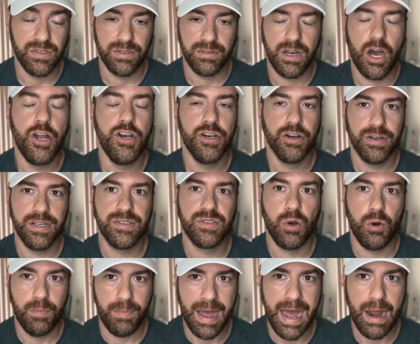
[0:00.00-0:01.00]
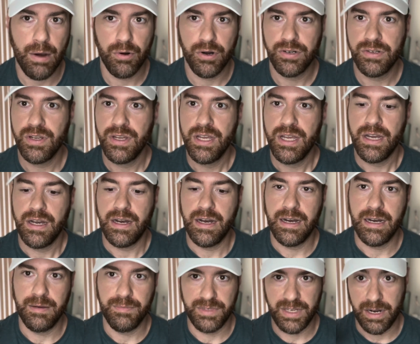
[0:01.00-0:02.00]
under his own power.
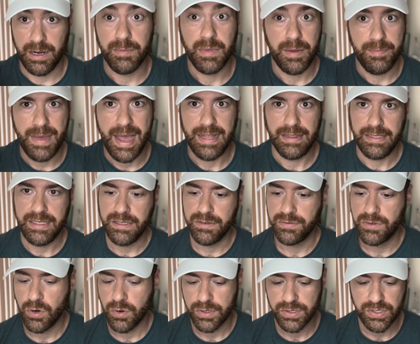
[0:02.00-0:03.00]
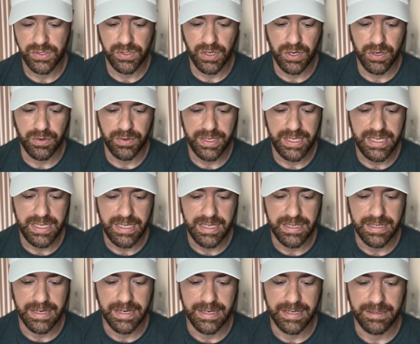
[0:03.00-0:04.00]
I'm talking about Matt Lee, of course. So
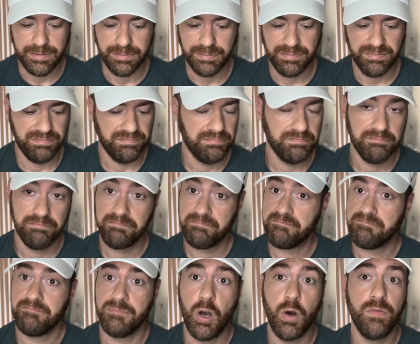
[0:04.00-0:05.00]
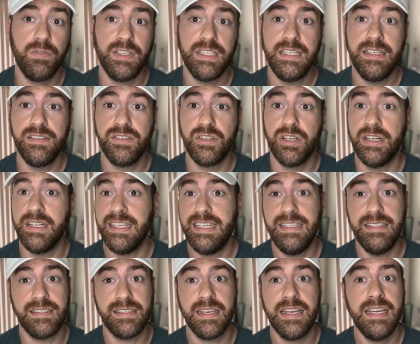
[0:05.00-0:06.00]
he, hopefully he's good.
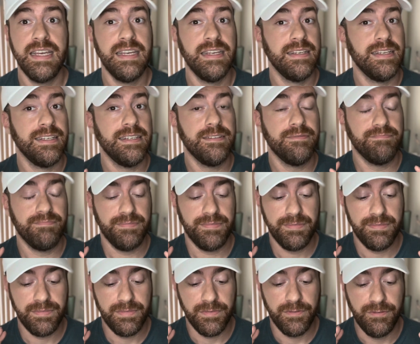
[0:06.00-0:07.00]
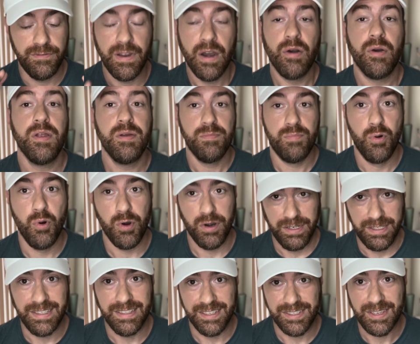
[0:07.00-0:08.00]
He's very
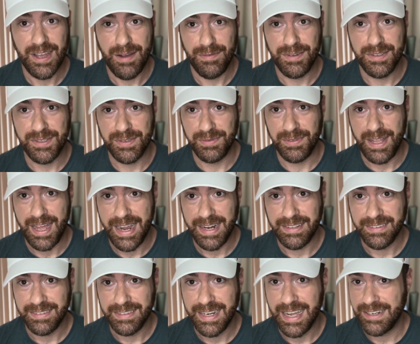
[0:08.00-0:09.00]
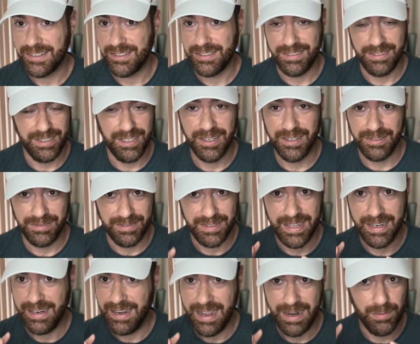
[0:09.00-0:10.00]
important to this offensive line, not just,
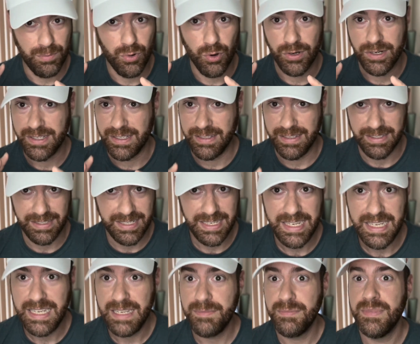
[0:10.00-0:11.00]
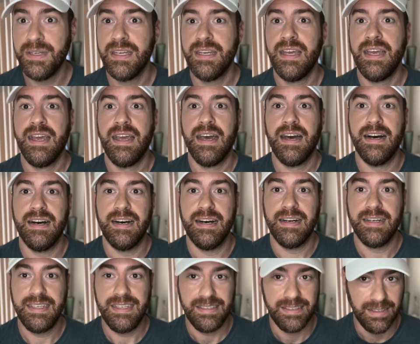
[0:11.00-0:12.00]
and important to this team.
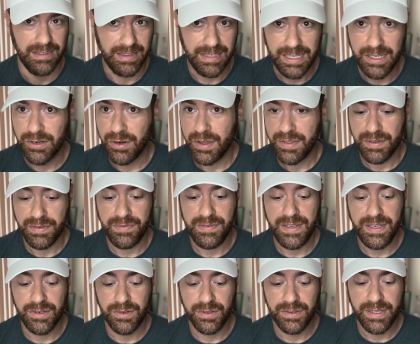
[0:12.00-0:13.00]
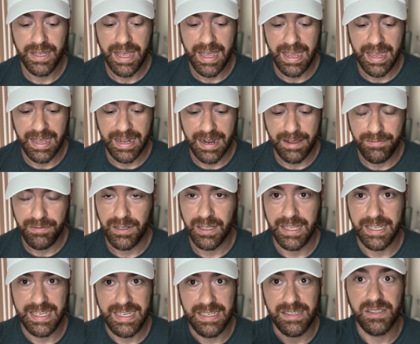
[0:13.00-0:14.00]
He's a leader on the field, and I feel
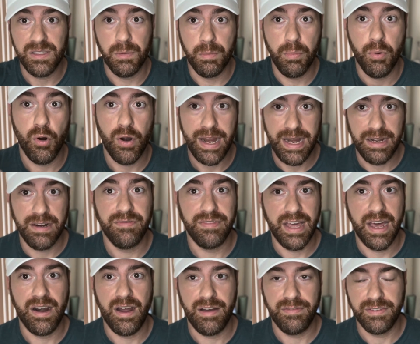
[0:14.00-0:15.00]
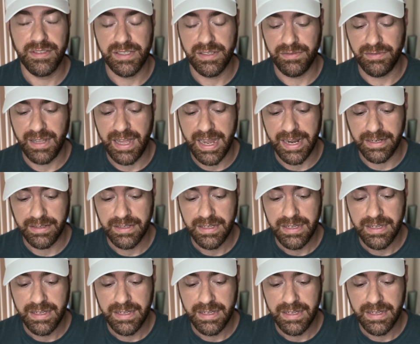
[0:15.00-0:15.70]
like he's the brain of that offensive line.